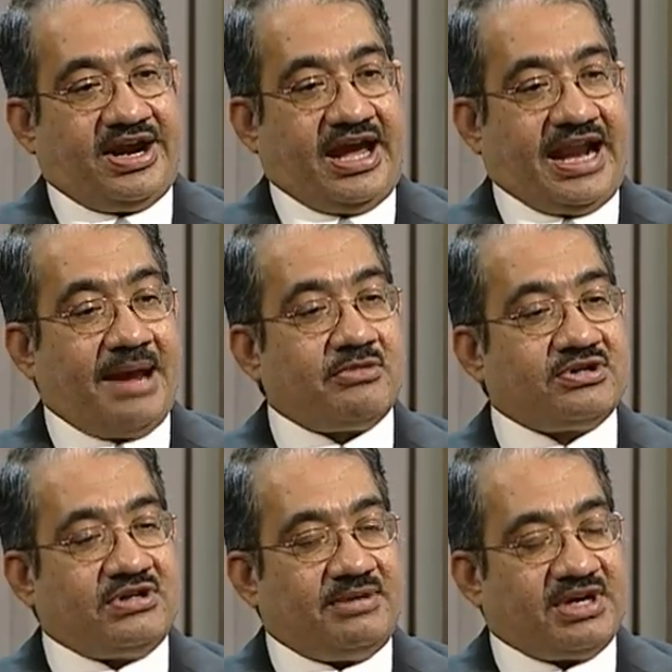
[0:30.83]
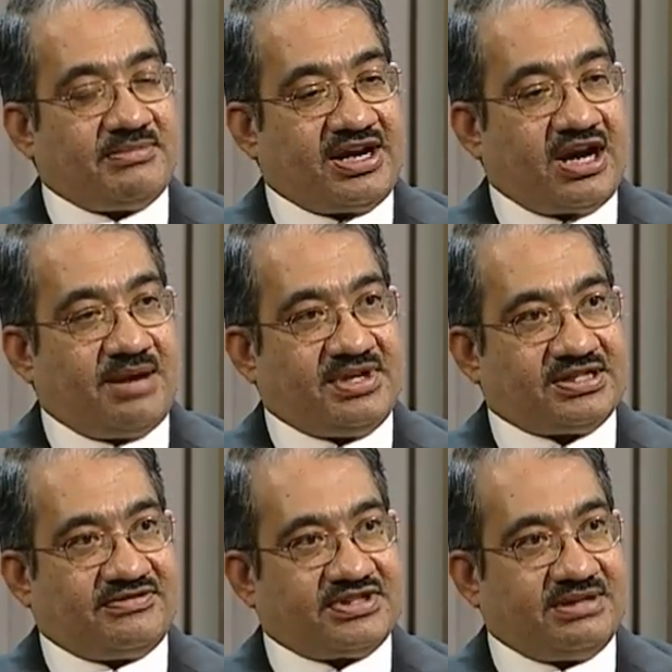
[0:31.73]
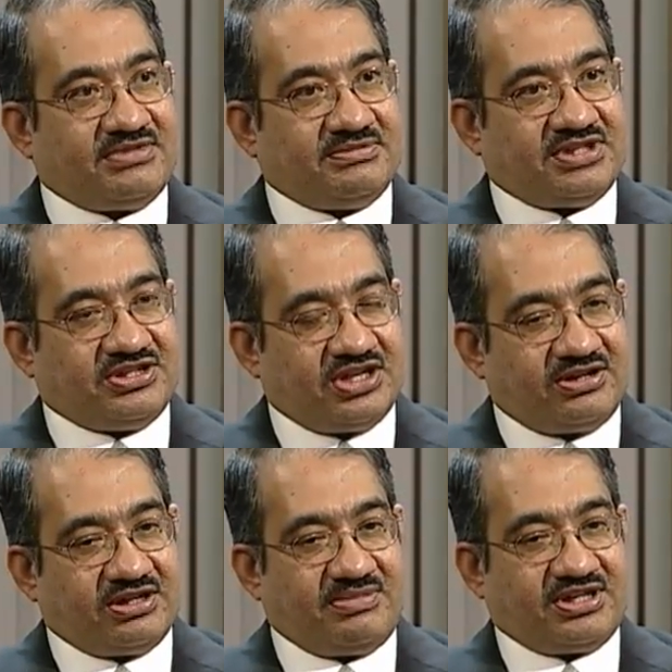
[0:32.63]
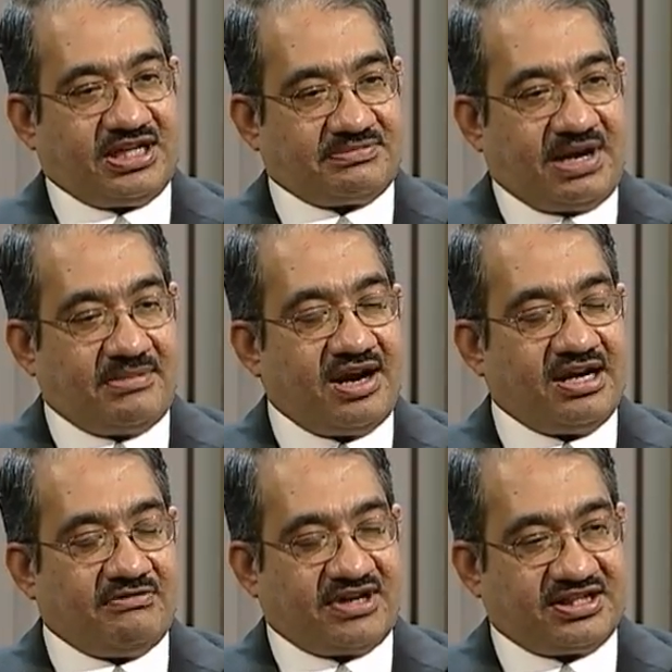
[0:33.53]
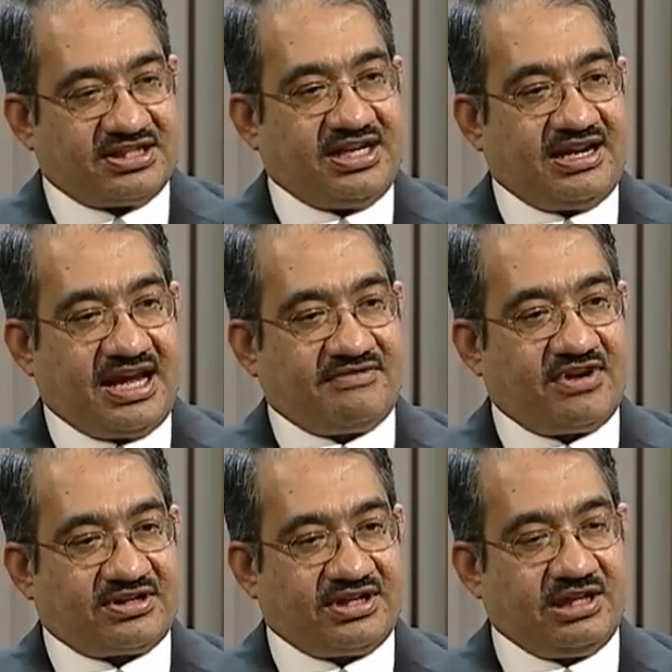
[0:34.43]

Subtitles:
And I'm going to limit my comments of the symptoms in children because that's primarily what I see, and I have Dr.